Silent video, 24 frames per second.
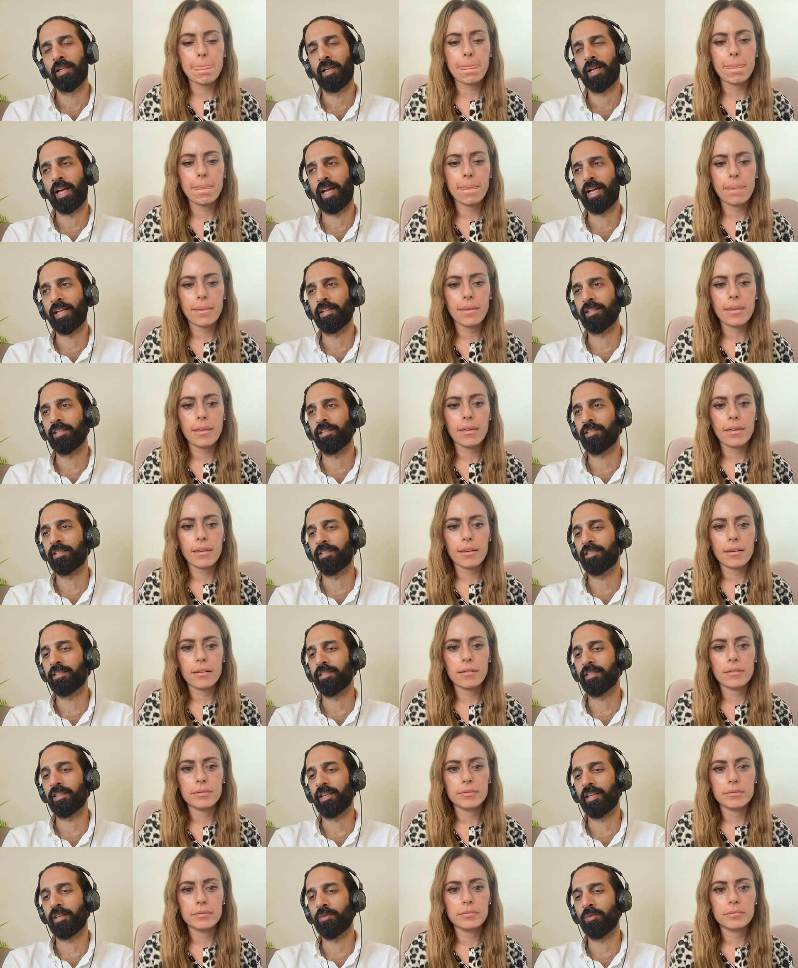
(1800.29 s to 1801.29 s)
Speaker 1: And,
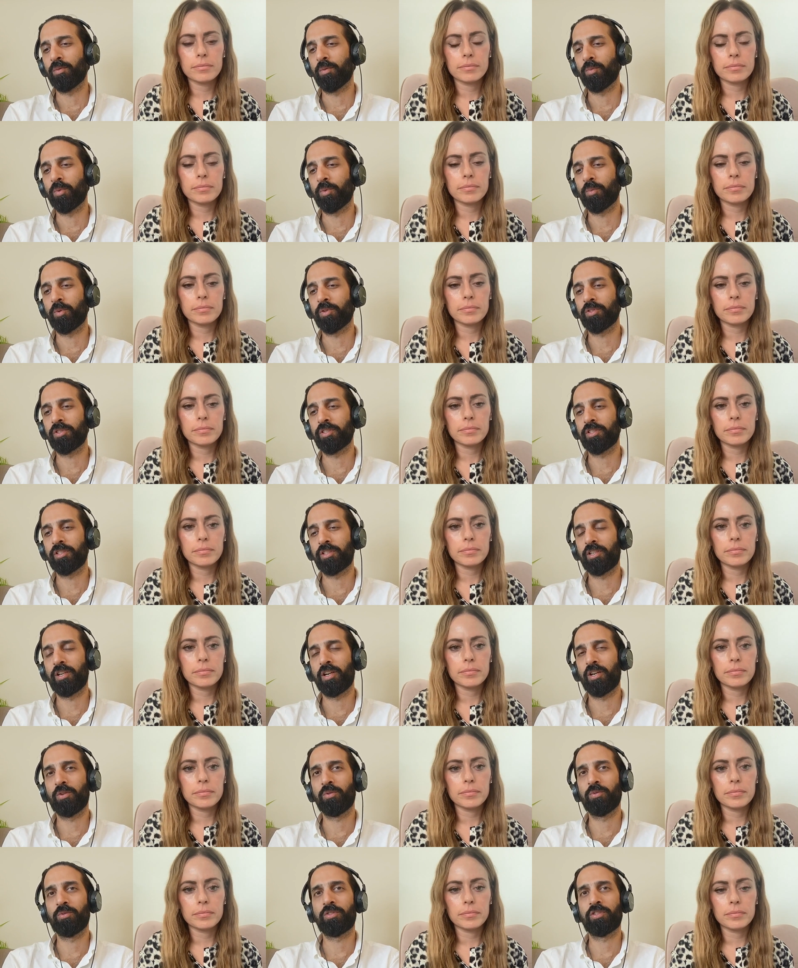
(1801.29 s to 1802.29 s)
and what, what's the
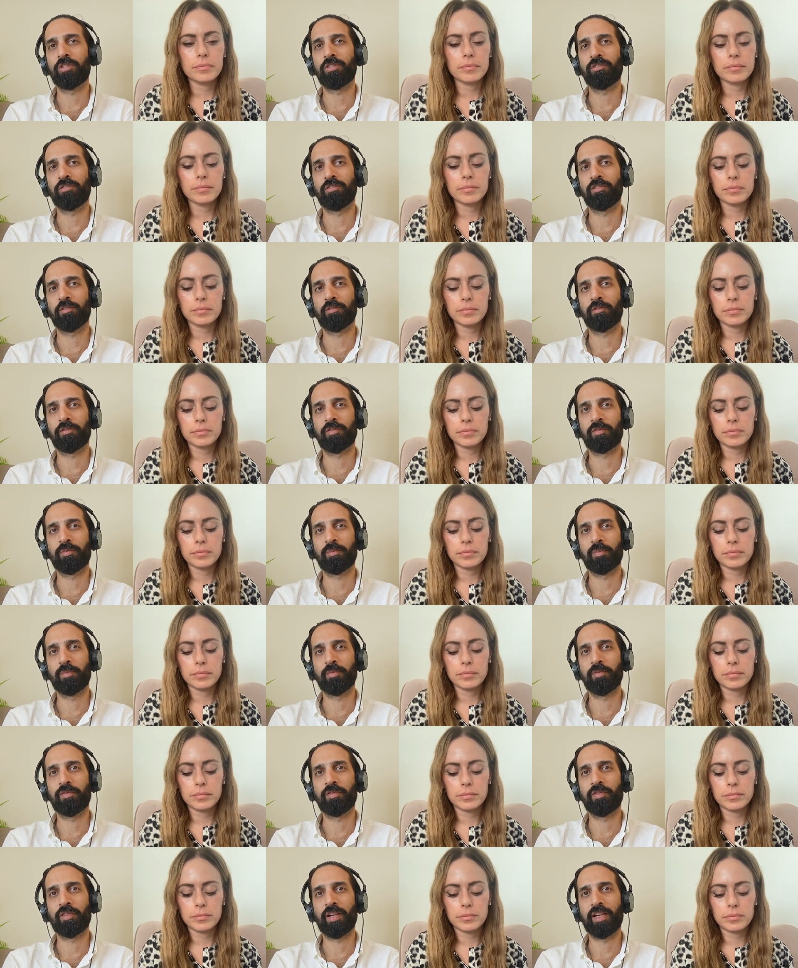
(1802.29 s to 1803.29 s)
culture of
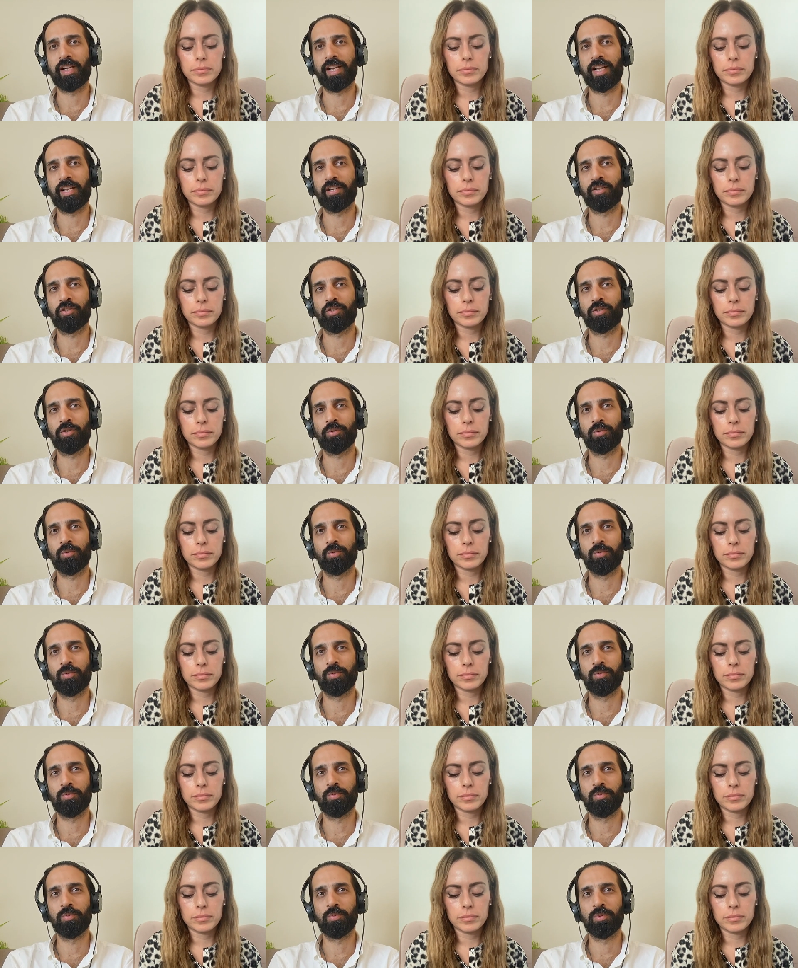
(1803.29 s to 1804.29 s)

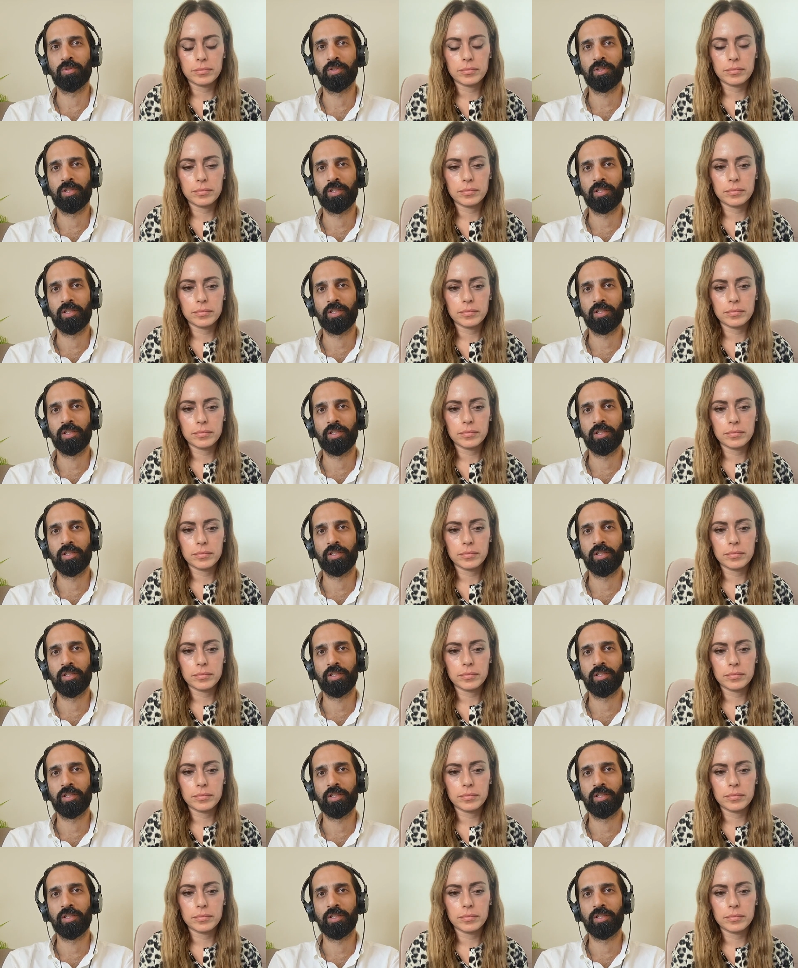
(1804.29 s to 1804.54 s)
financial